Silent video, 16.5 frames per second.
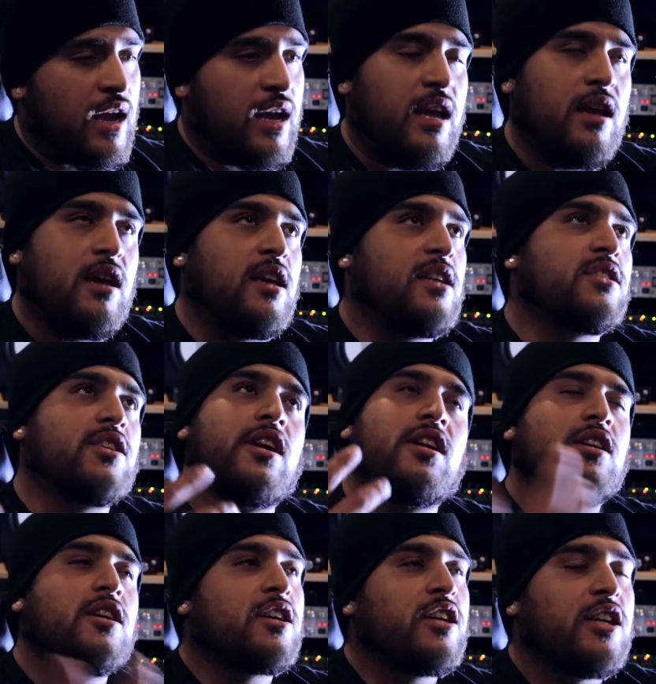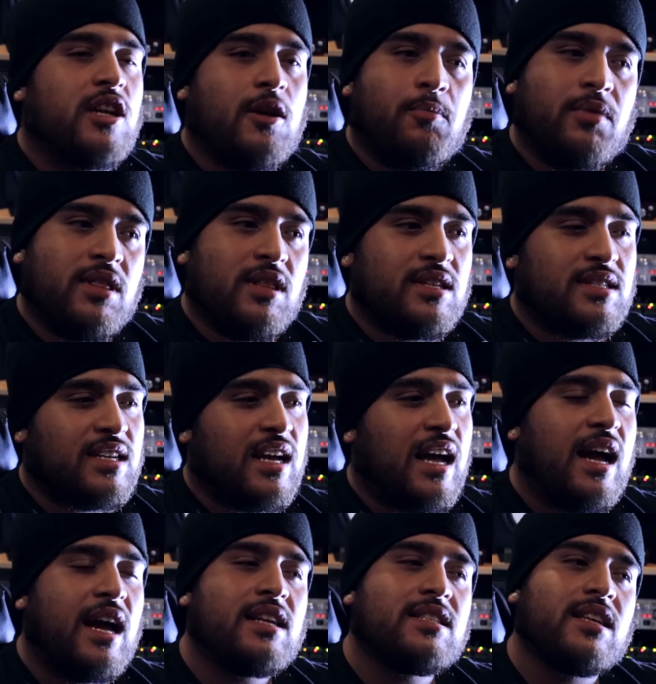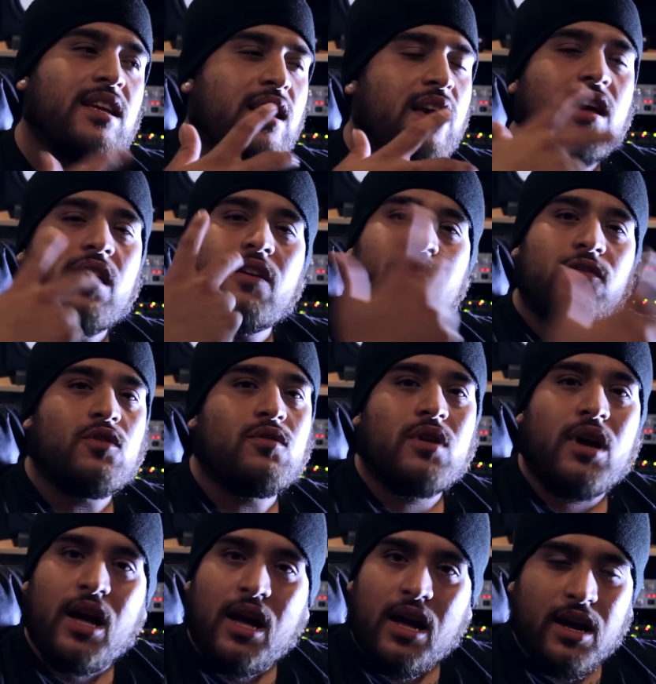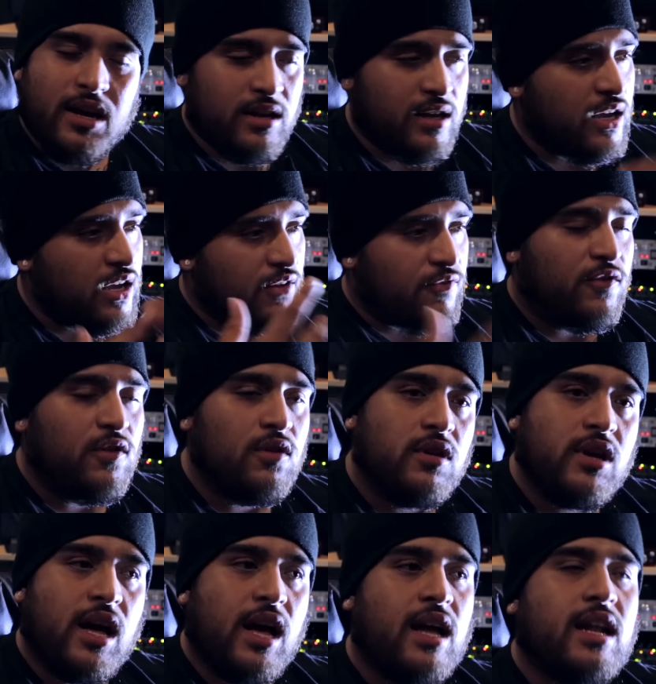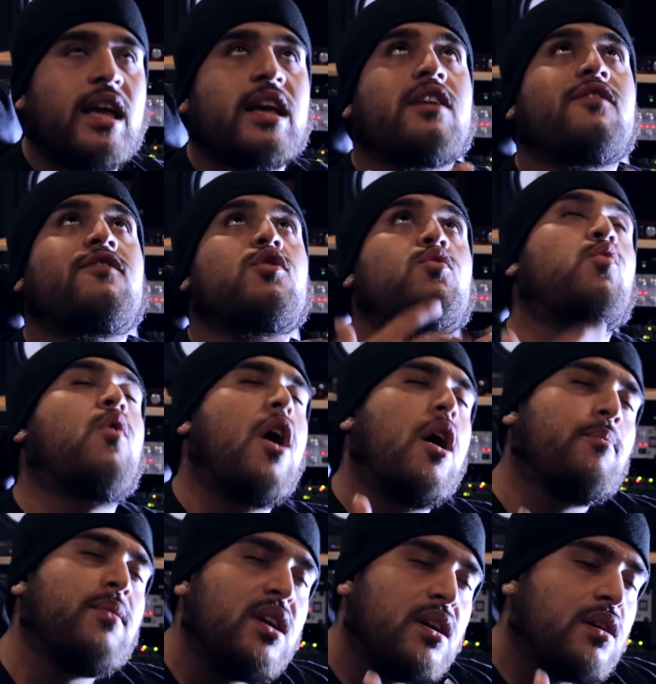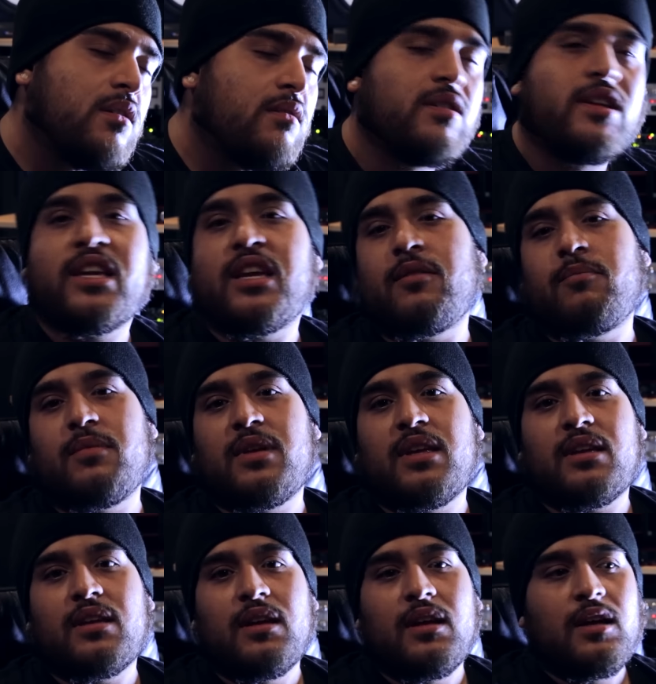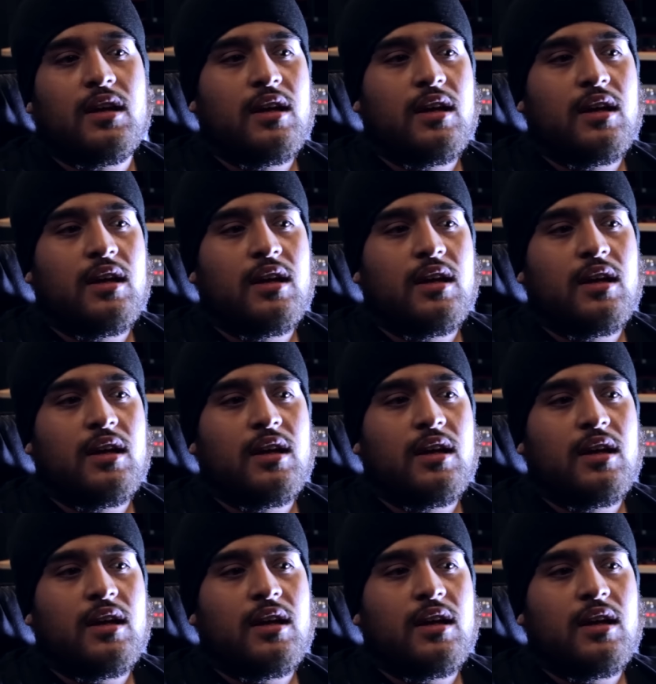he, he started looking up in the sky and saying, F you God, F you God, like if you want me, come get me.